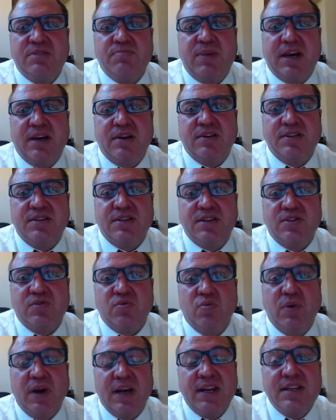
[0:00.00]
these
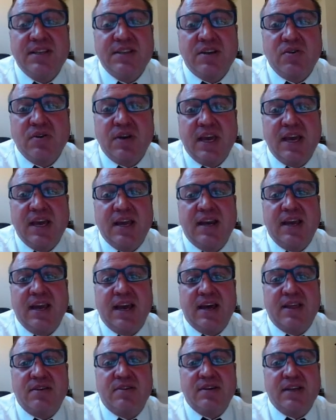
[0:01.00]
balances. When is it okay to
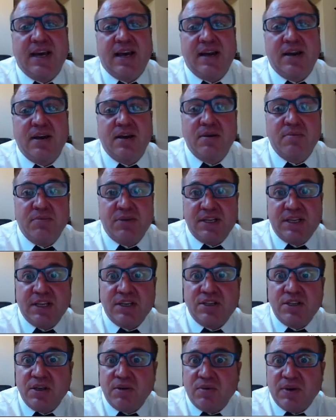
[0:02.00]
gather data,
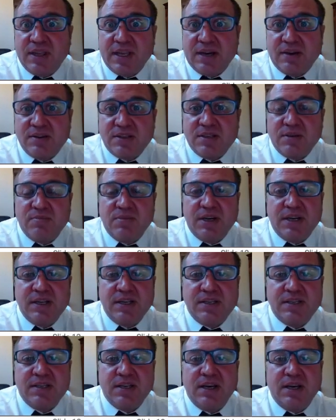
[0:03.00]
potentially without
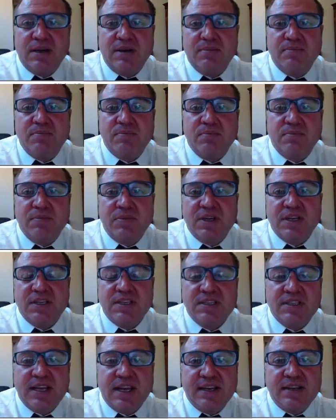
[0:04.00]
somebody's
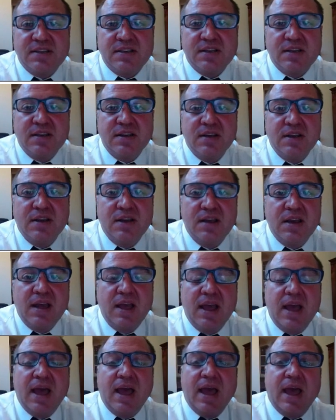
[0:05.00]
consent?
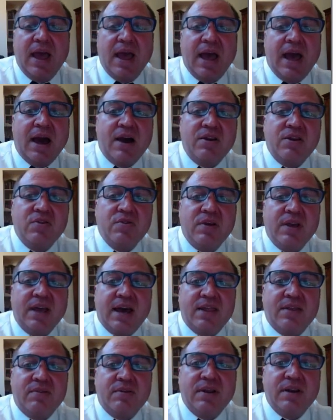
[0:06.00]
How do you
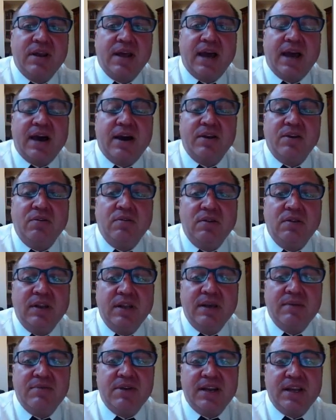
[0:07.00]
gather it? How do you
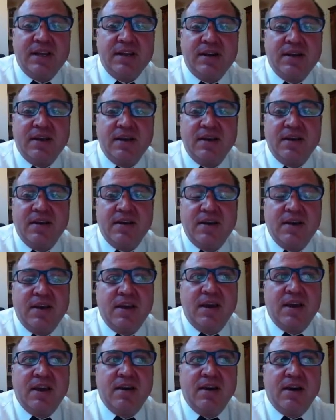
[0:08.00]
limit it?
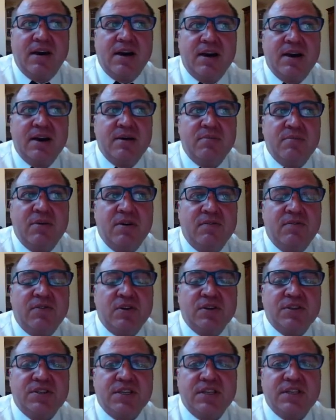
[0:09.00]

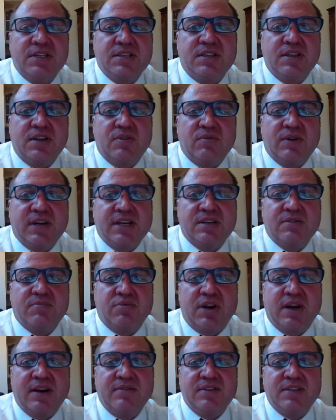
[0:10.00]
Versus the right to
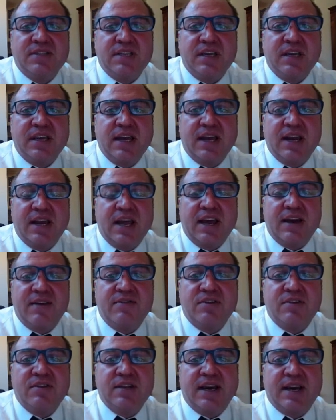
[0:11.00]
privacy and
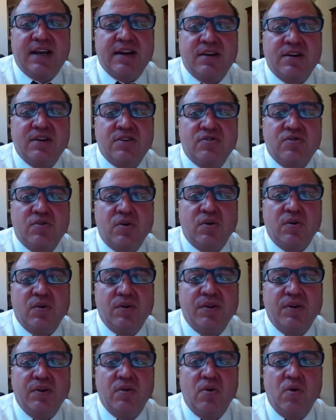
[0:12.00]
have their data
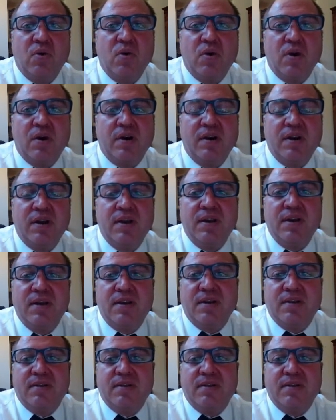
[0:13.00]
controlled, or